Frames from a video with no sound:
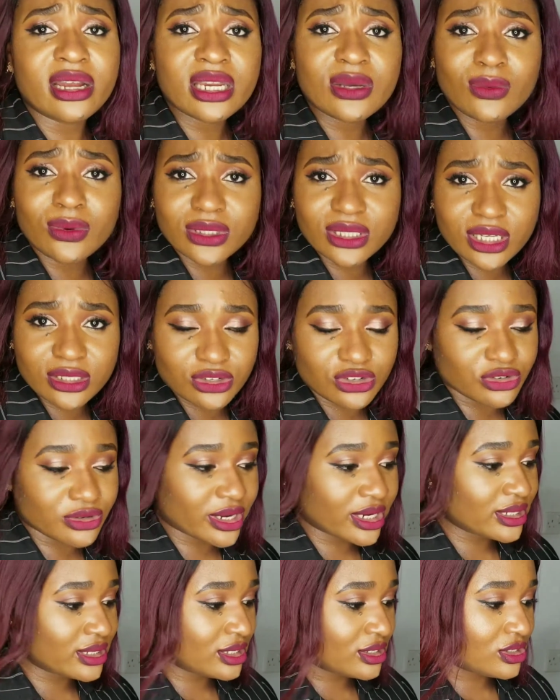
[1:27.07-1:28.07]
wanted to
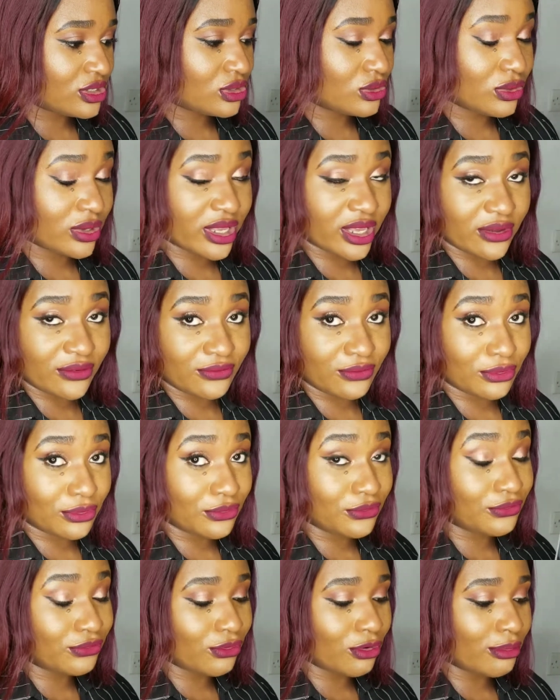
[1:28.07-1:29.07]
try this Nokia phone
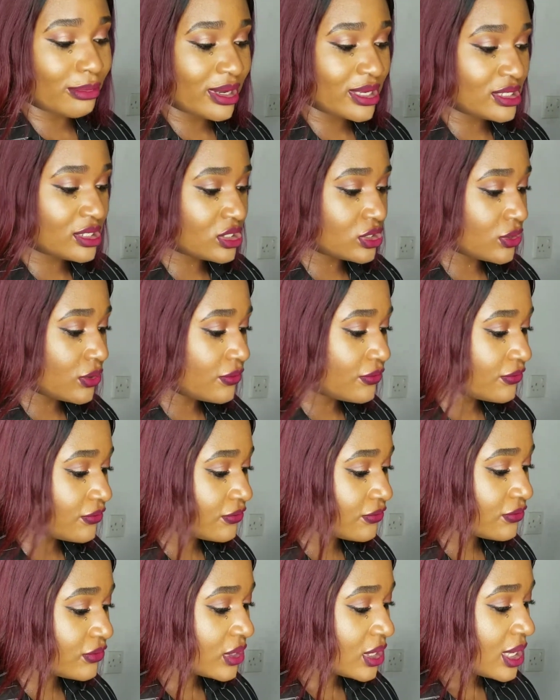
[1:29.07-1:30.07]
for
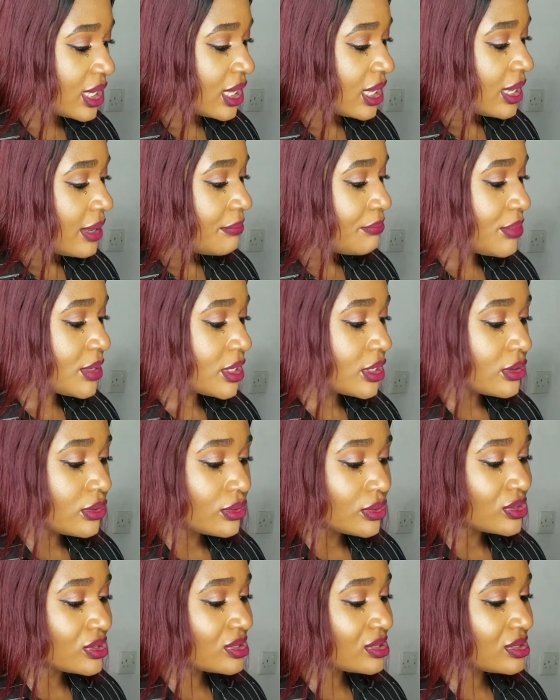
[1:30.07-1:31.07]
myself
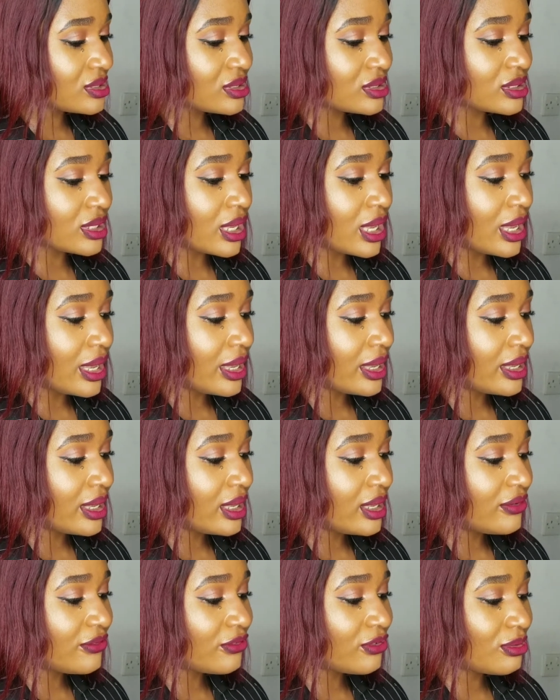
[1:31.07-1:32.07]
because
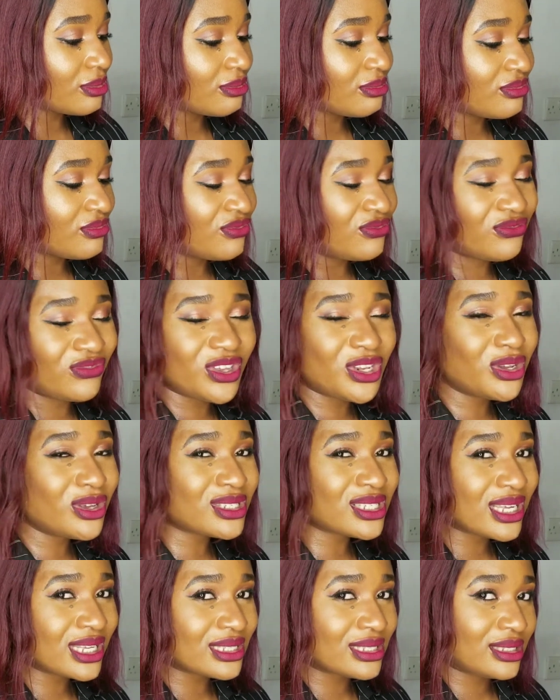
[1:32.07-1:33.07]
from videos
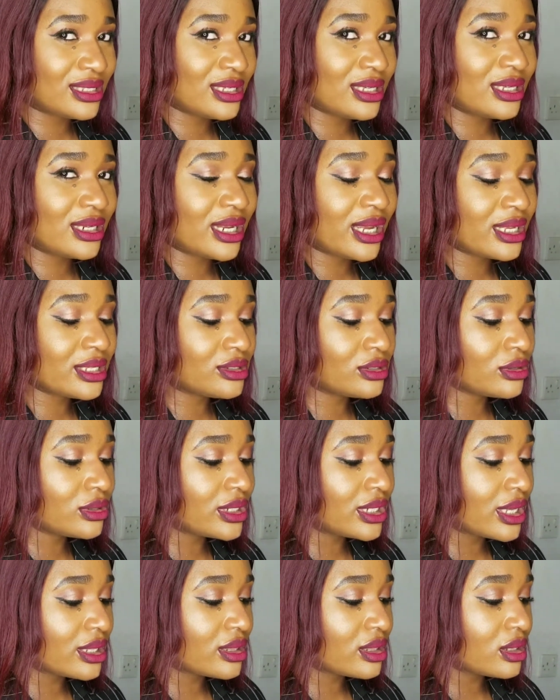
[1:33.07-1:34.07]
I'd seen, I saw
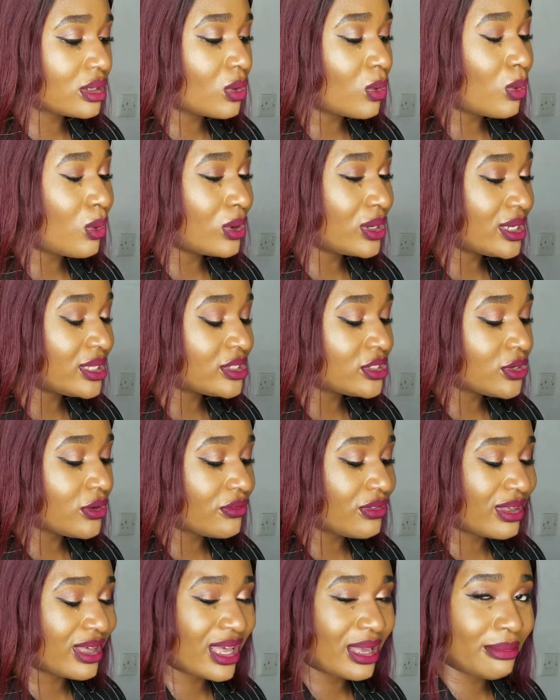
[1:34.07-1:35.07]
that the quality of
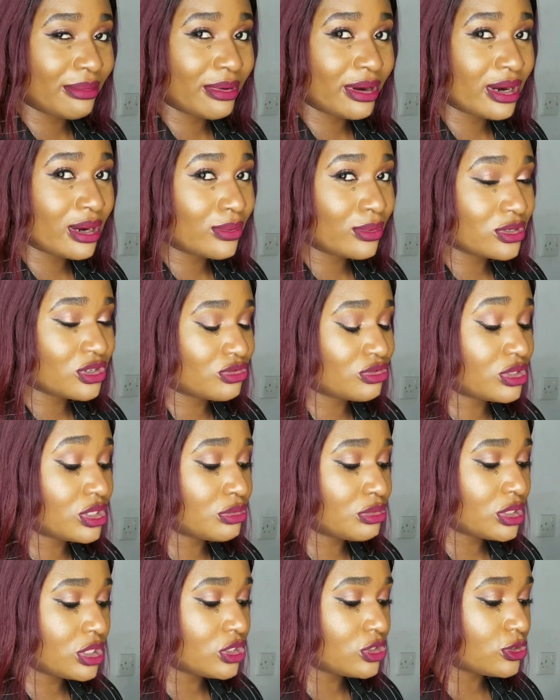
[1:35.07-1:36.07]
the camera was
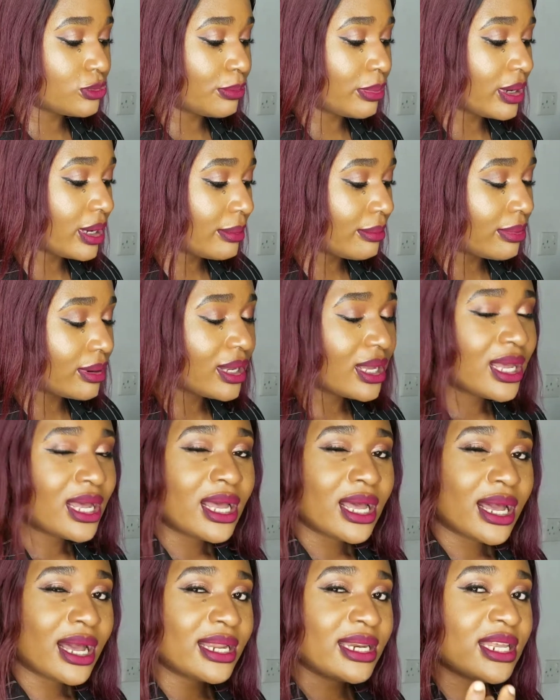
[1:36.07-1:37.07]
really superb,
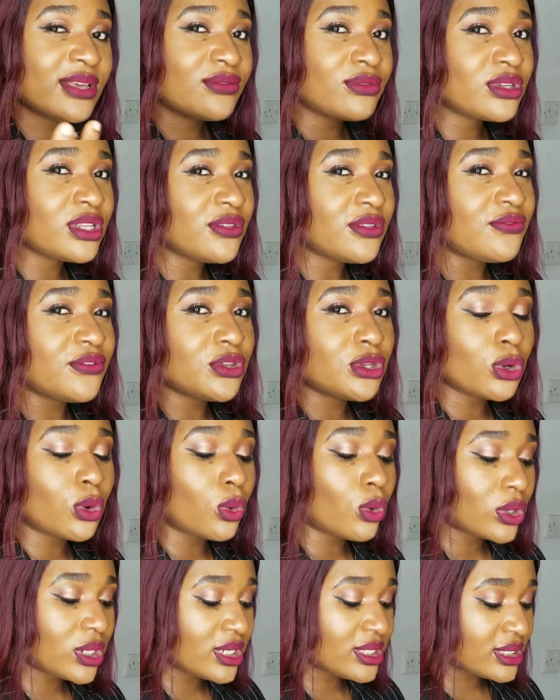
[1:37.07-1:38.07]
and even the video
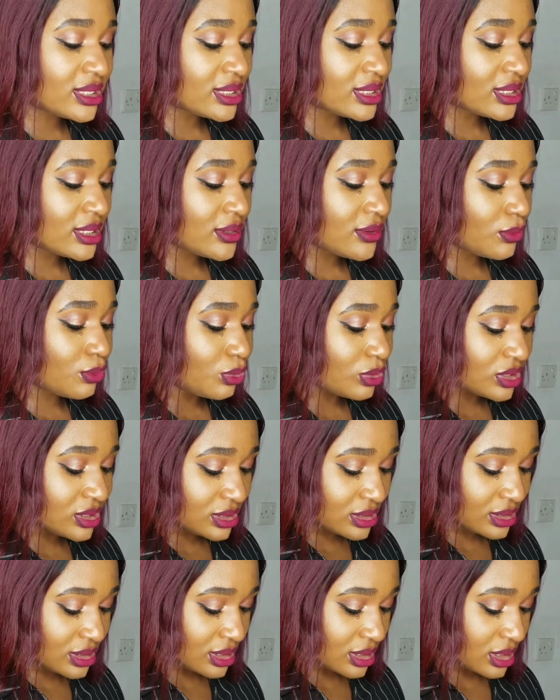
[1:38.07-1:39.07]
quality
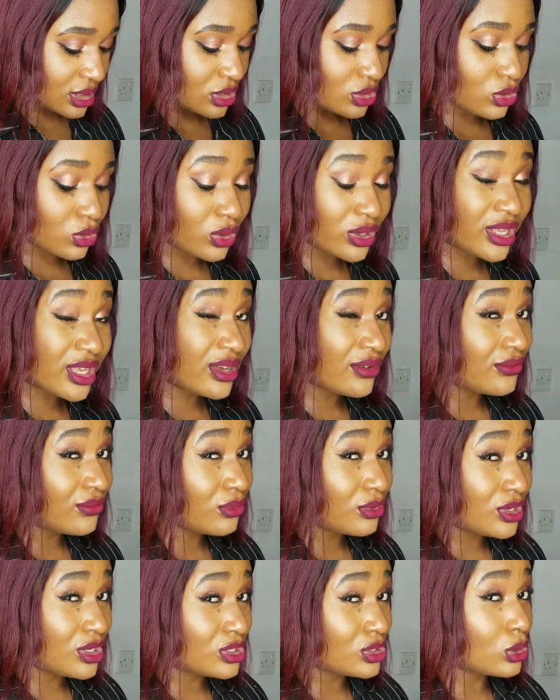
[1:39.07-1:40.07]
with the Nokia
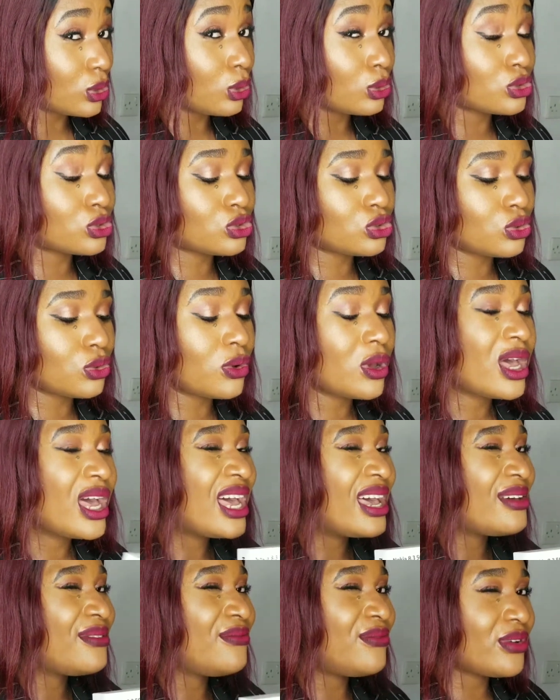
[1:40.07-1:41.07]
phone is also
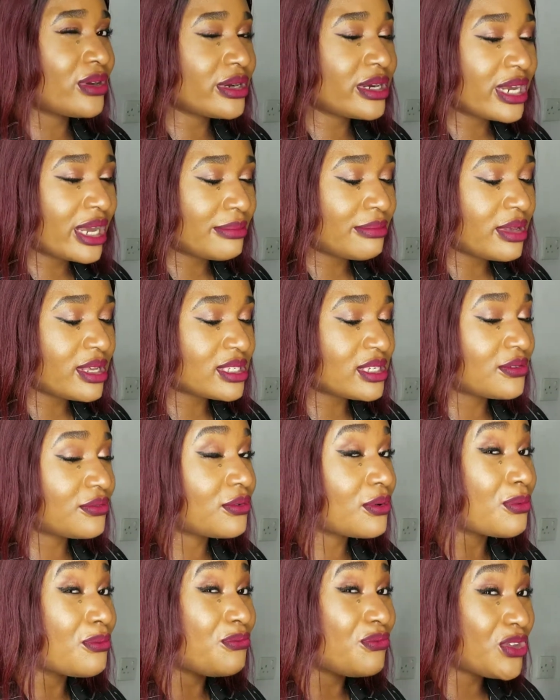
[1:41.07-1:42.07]
very amazing
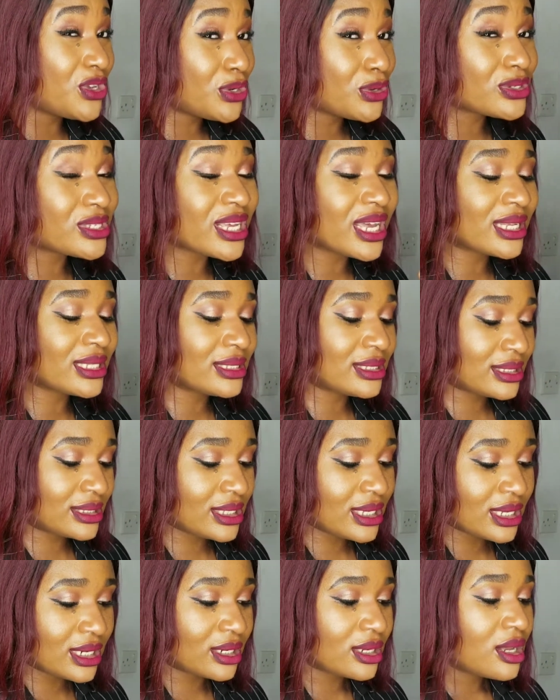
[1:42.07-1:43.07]
from videos I've
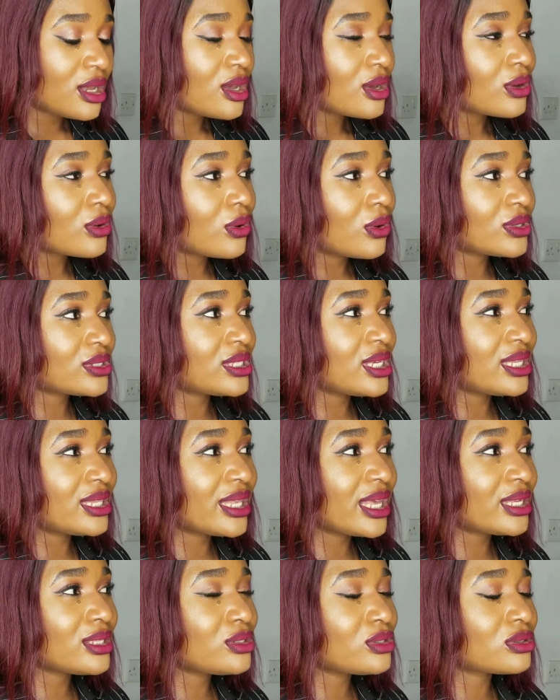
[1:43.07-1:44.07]
seen, because it
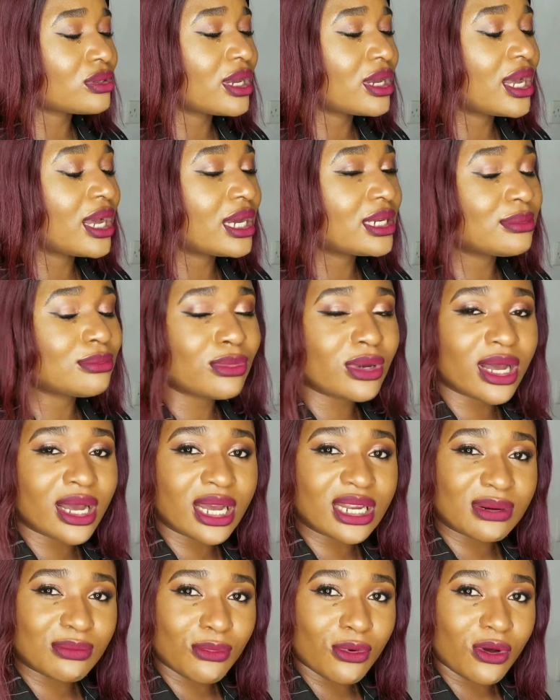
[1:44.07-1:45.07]
tends to
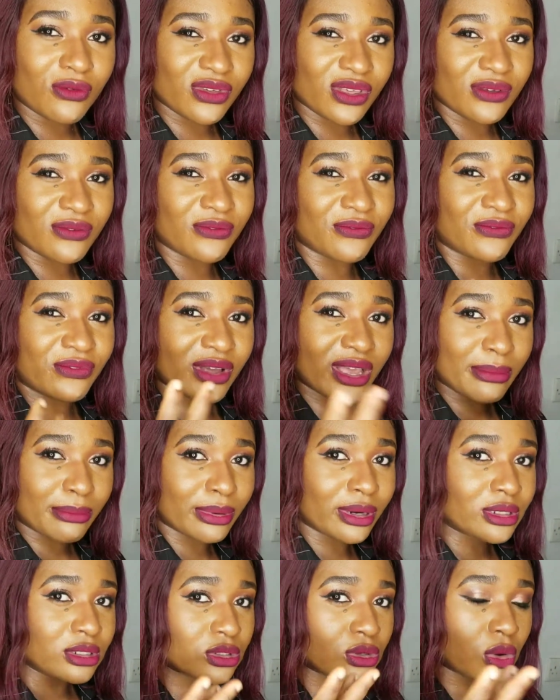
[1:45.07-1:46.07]
add more of a
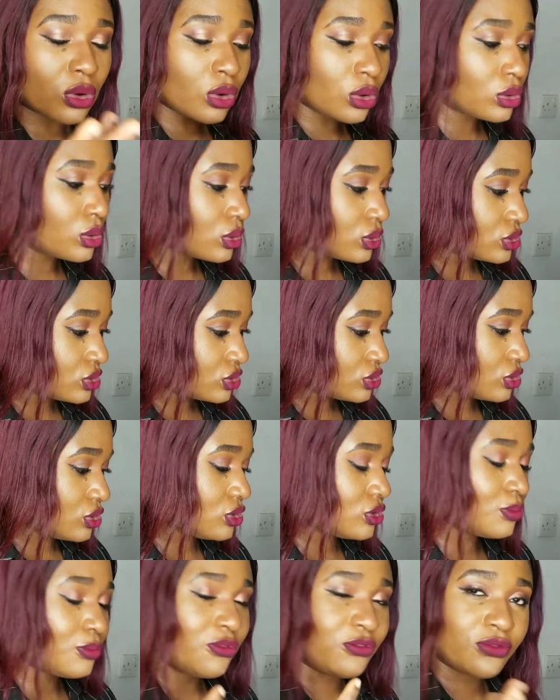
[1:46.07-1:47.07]
vibrant color
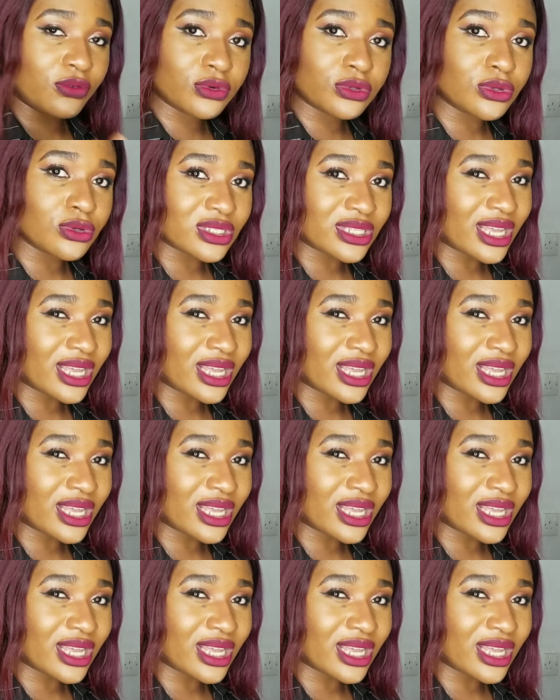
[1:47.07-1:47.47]
to photos.